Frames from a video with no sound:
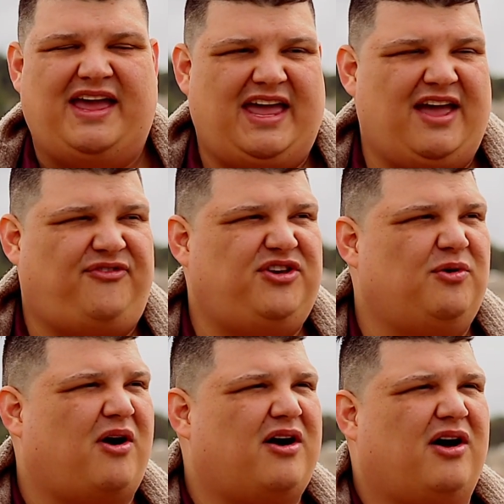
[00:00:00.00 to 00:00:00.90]
If
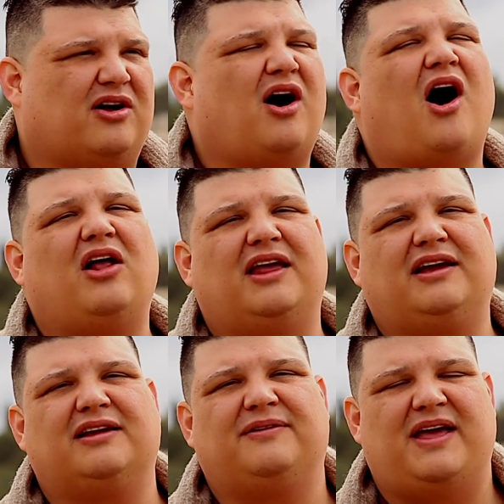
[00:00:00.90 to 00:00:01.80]
you are an
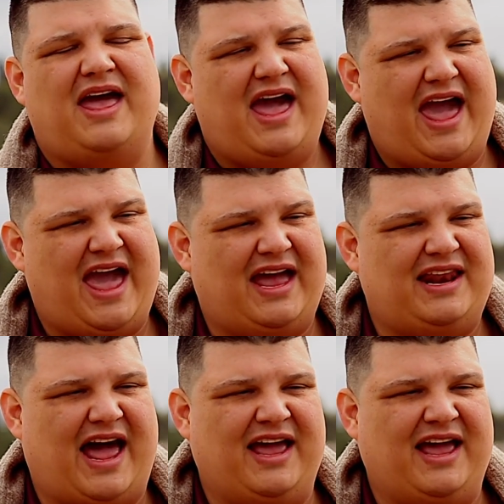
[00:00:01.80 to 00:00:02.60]
alcoholic and